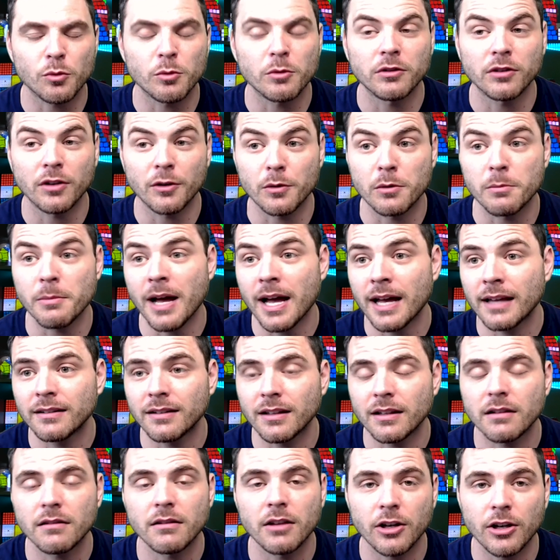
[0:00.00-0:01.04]
when someone buys
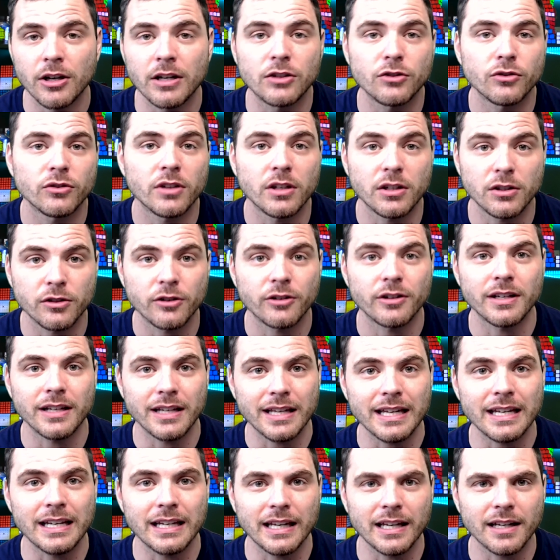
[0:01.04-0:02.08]
it, they're interested in already
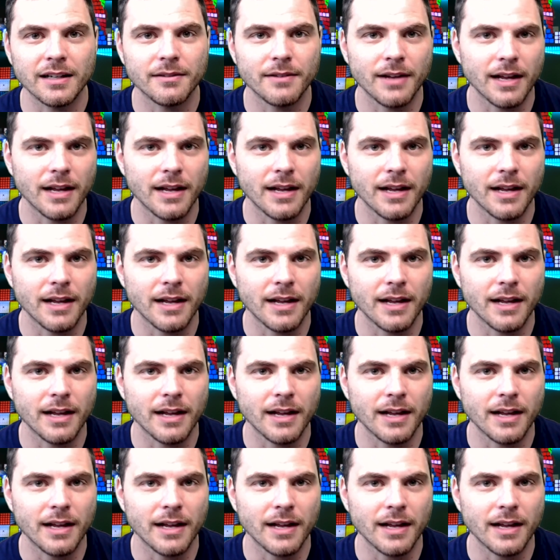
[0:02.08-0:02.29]
getting it.